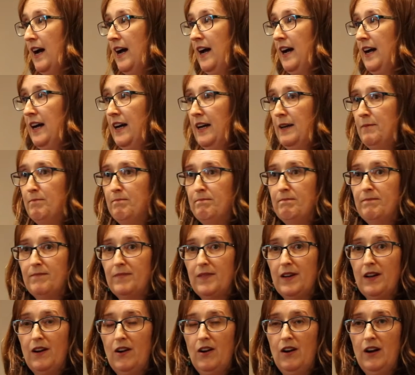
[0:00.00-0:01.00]

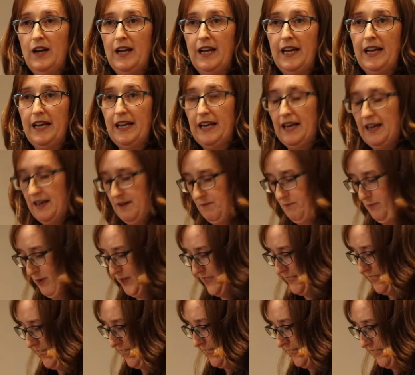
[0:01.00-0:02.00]
I
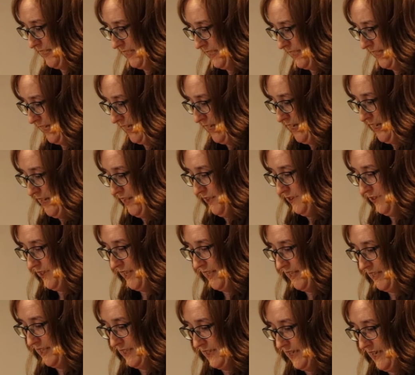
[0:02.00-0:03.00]
particularly
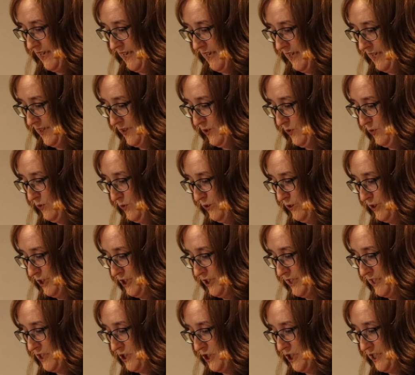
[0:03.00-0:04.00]
think the
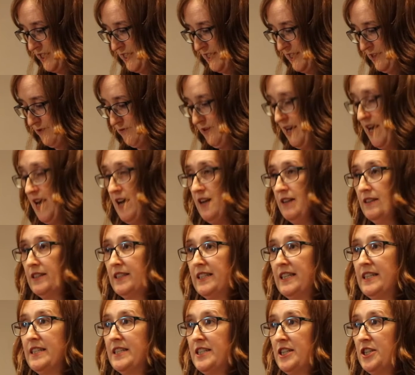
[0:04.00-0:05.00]
work that she did
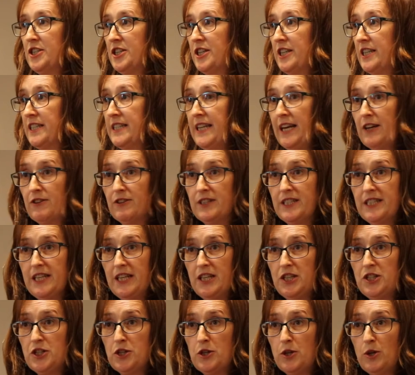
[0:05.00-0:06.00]
around Indigenous
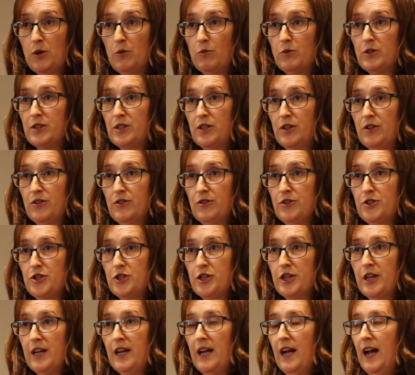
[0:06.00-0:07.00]
heritage was
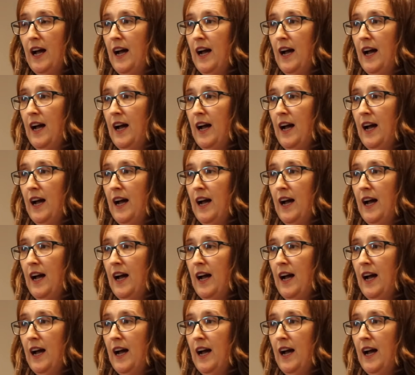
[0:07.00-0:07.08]
huge.